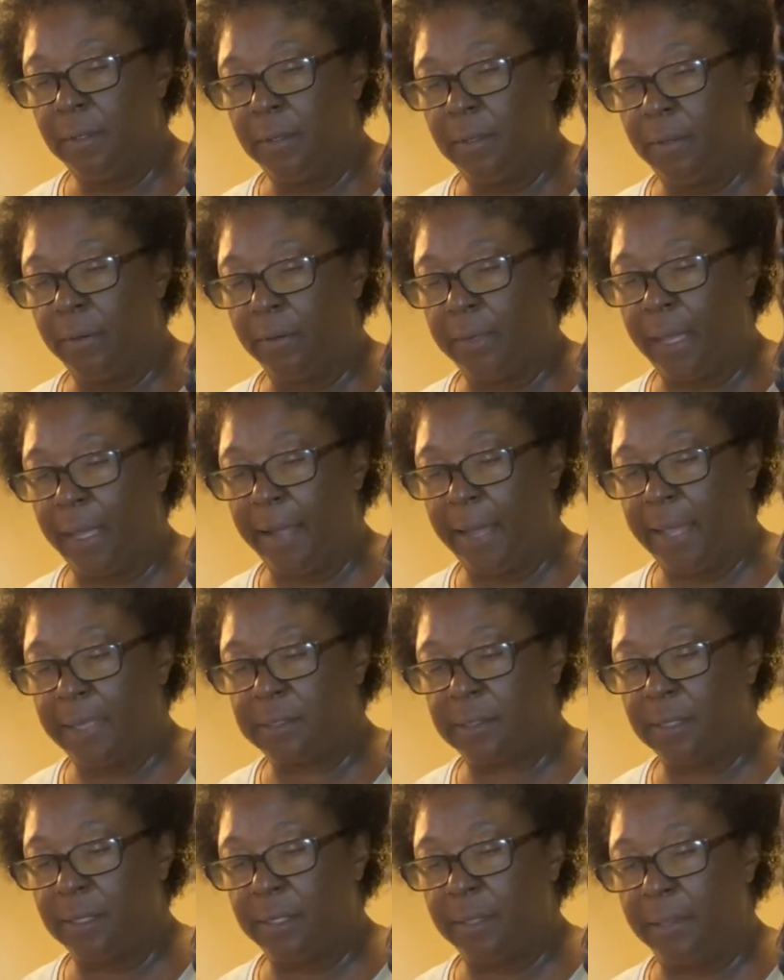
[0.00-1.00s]
Okay, that's
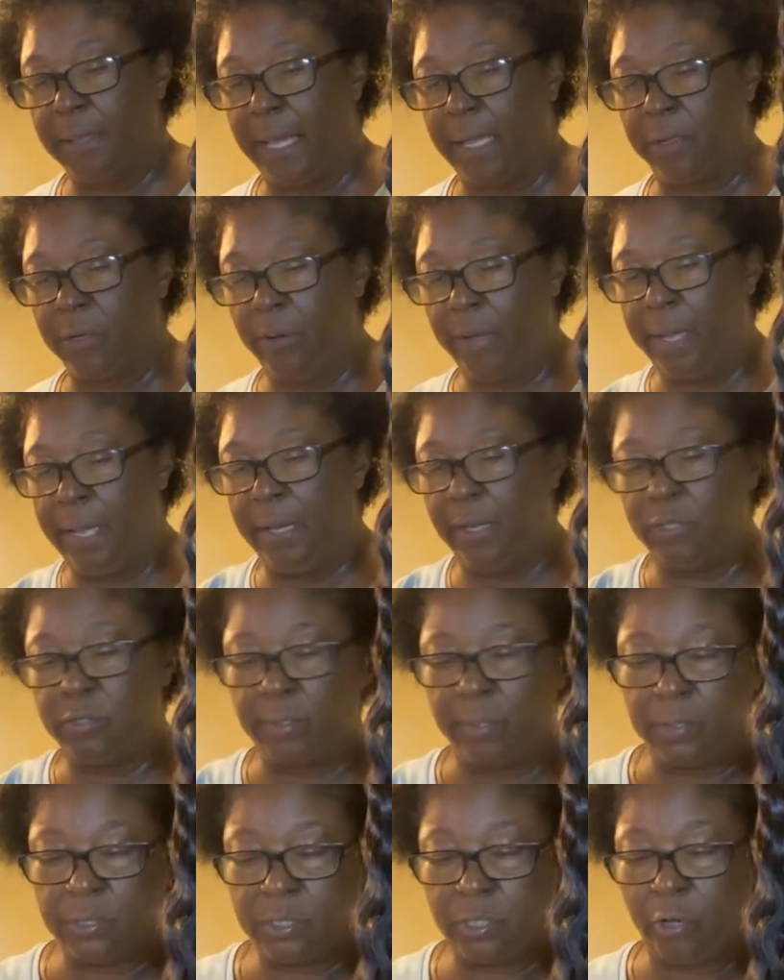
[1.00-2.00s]
good. Now go ahead and
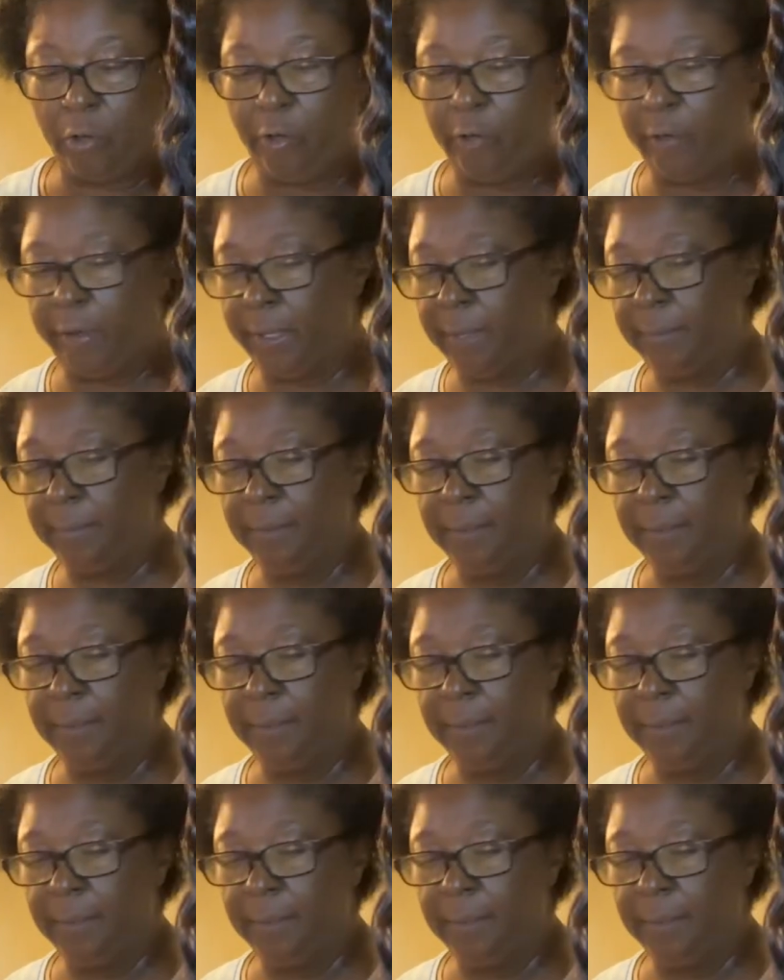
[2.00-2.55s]
stir it.